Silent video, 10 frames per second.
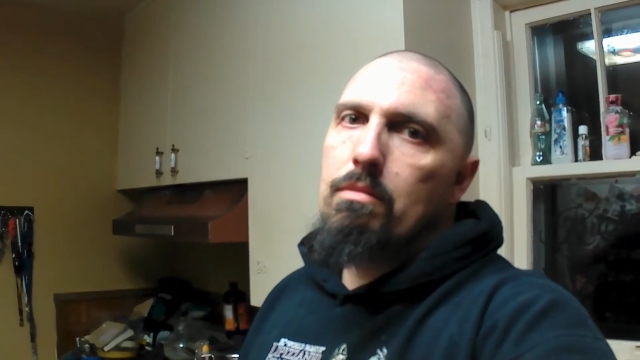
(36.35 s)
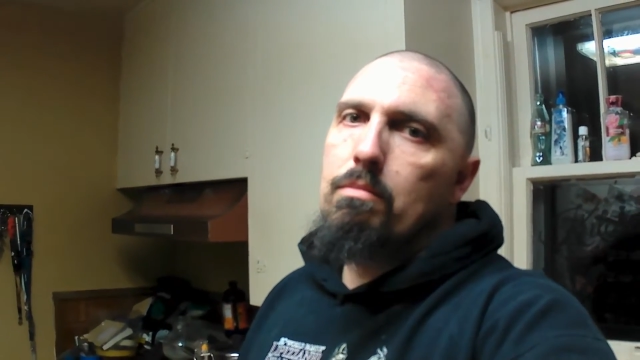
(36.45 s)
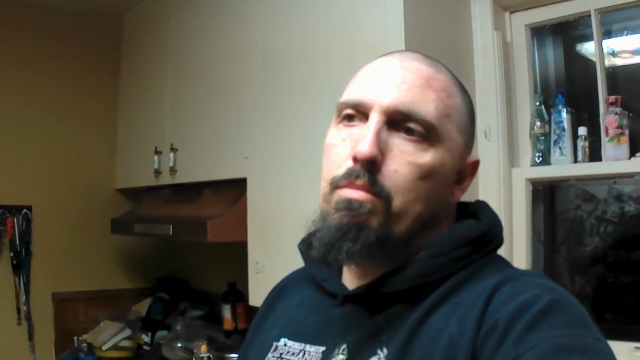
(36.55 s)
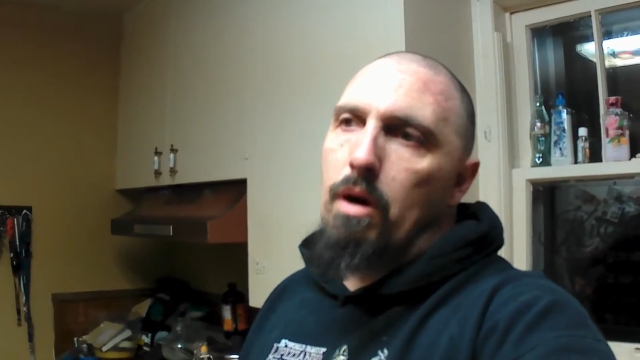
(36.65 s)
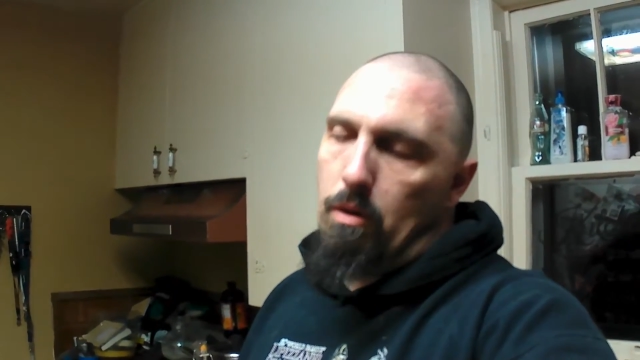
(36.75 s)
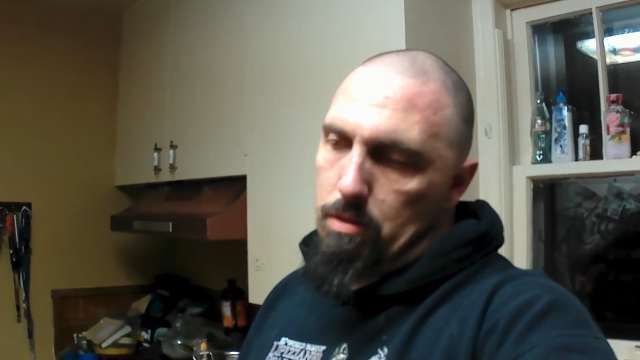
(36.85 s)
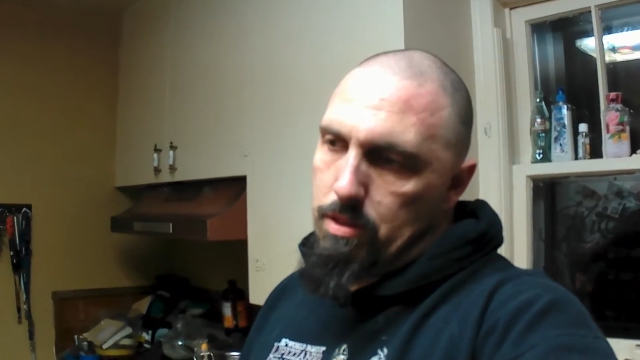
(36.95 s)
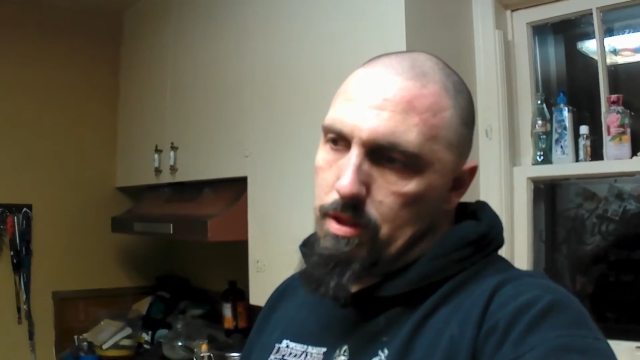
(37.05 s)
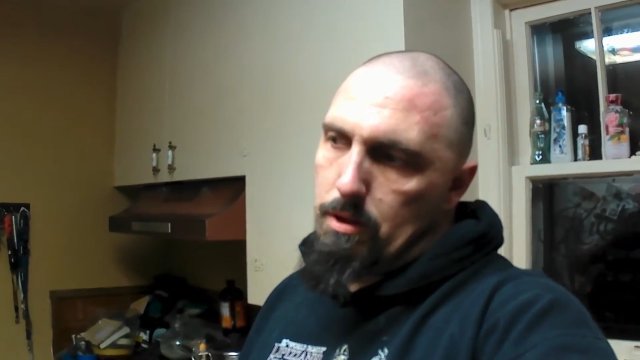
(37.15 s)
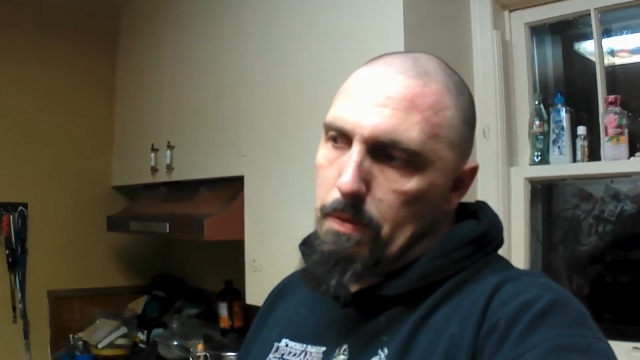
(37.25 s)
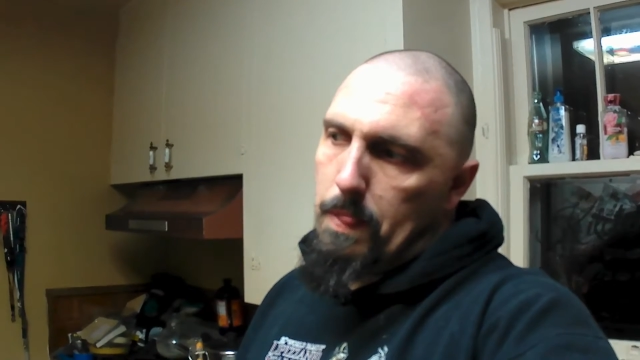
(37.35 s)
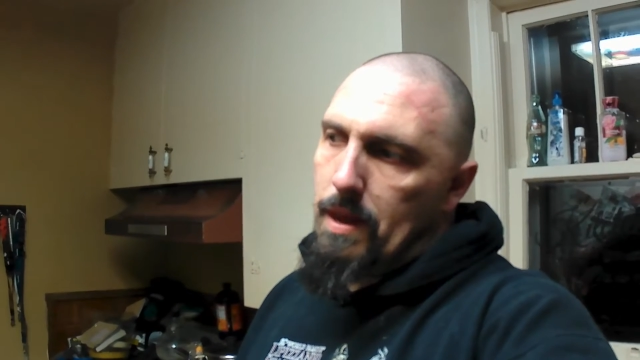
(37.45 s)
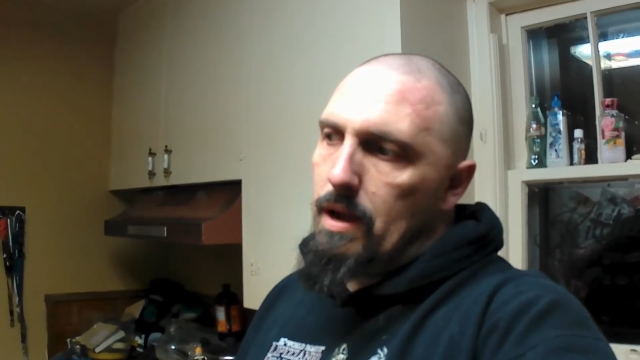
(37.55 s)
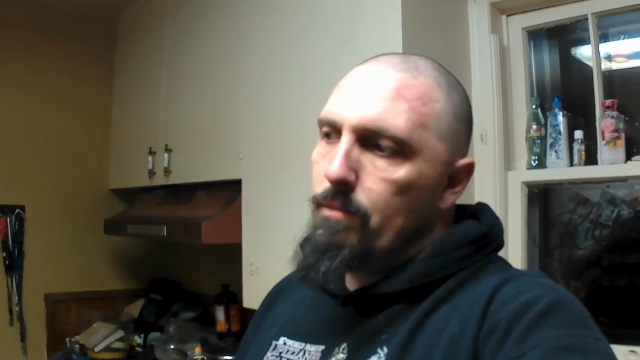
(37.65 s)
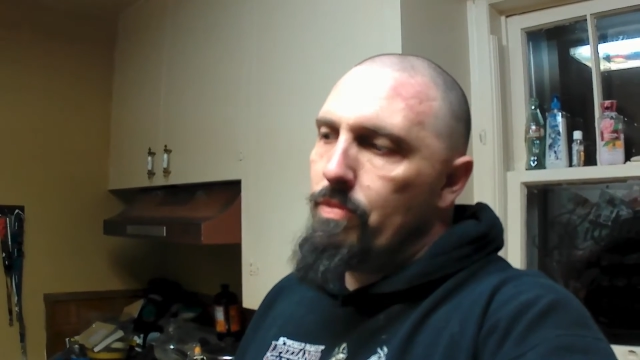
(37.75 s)
both.
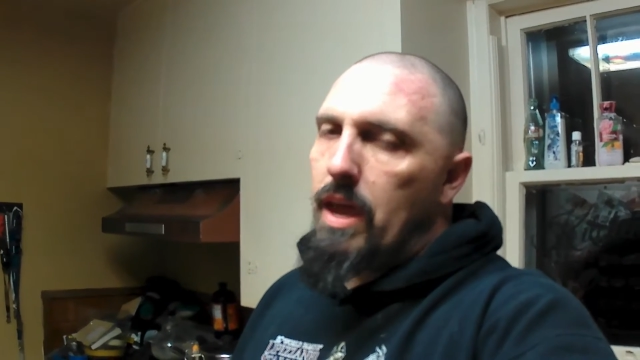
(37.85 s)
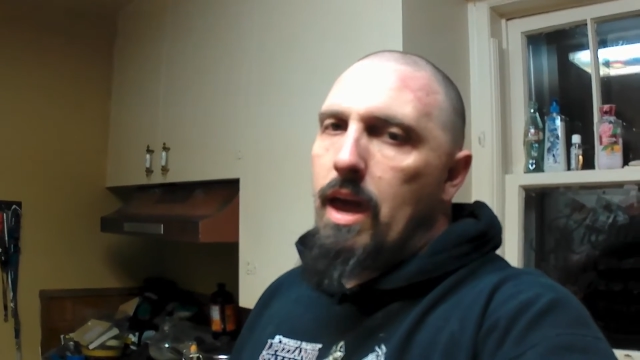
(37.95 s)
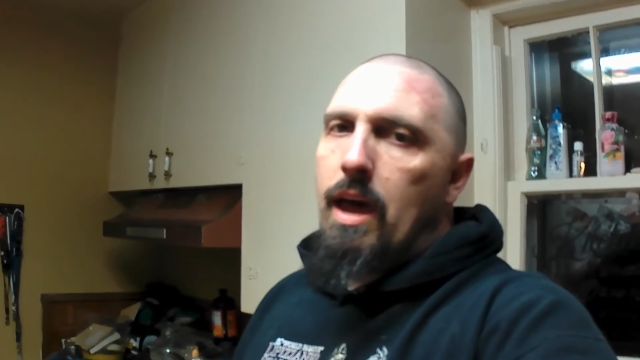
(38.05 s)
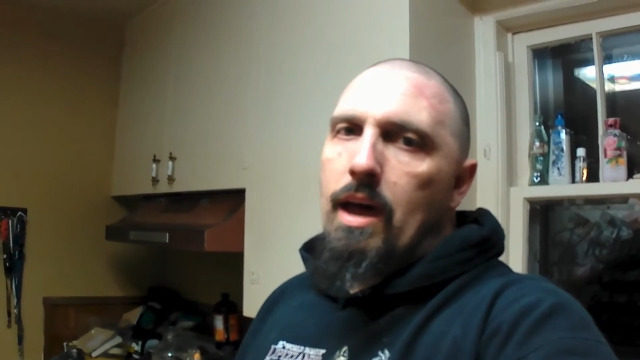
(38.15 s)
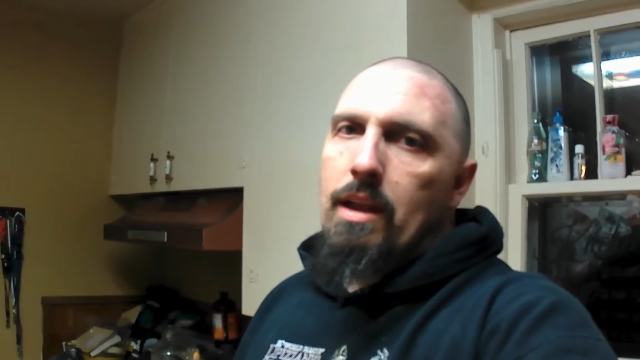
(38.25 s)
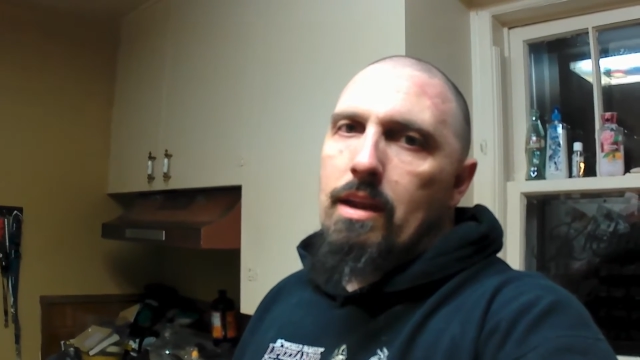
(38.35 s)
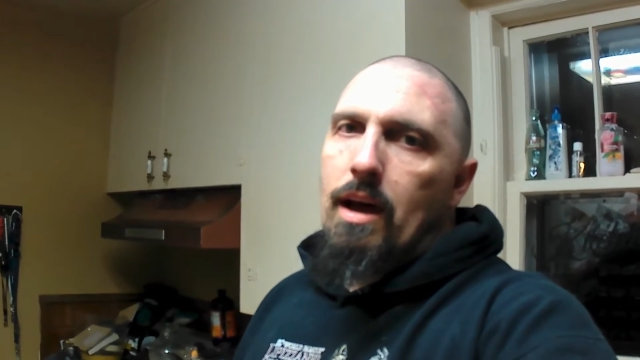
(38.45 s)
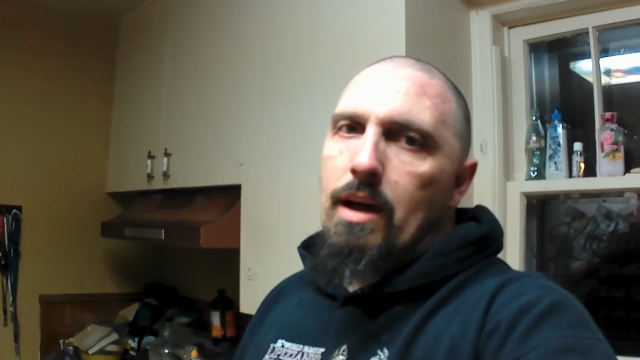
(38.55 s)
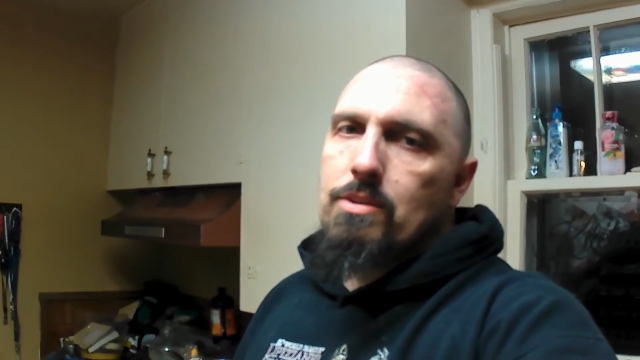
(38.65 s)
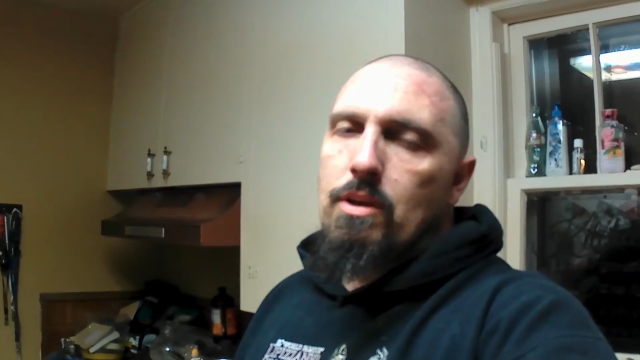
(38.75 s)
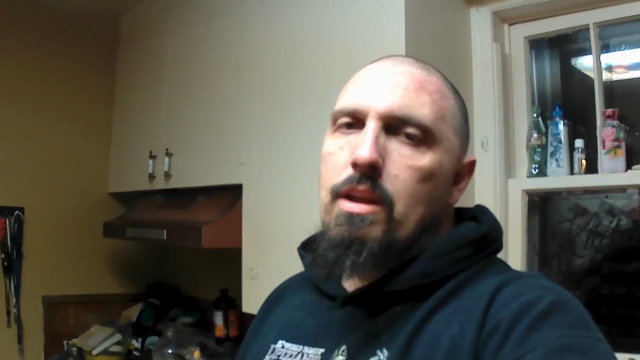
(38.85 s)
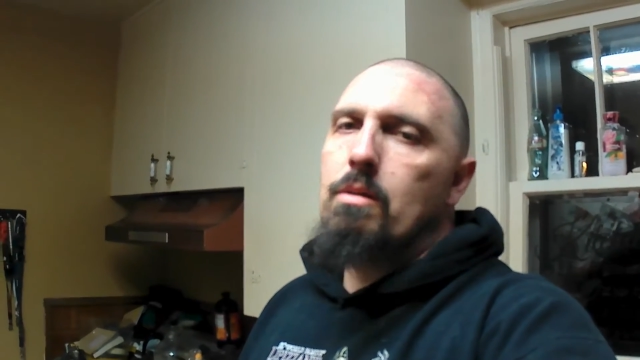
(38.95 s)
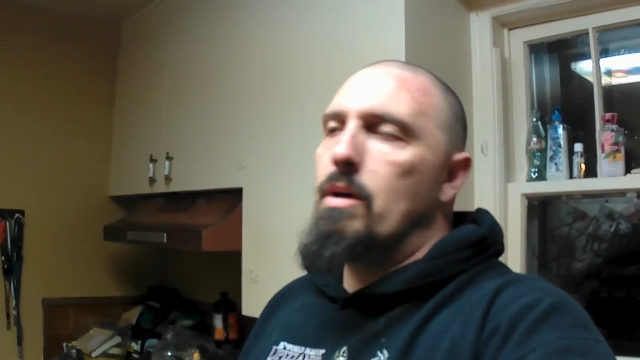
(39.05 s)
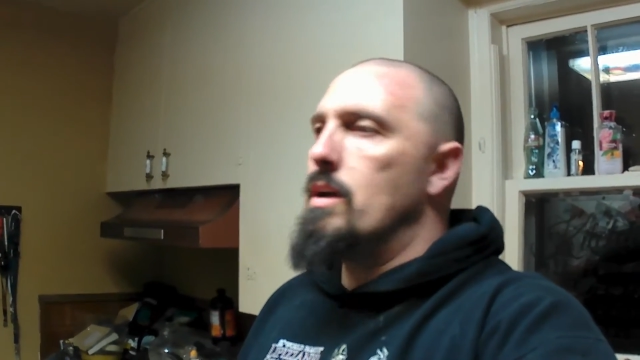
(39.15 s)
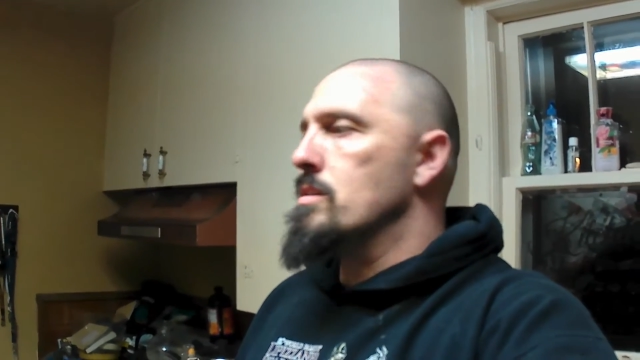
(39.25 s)
And so anyways,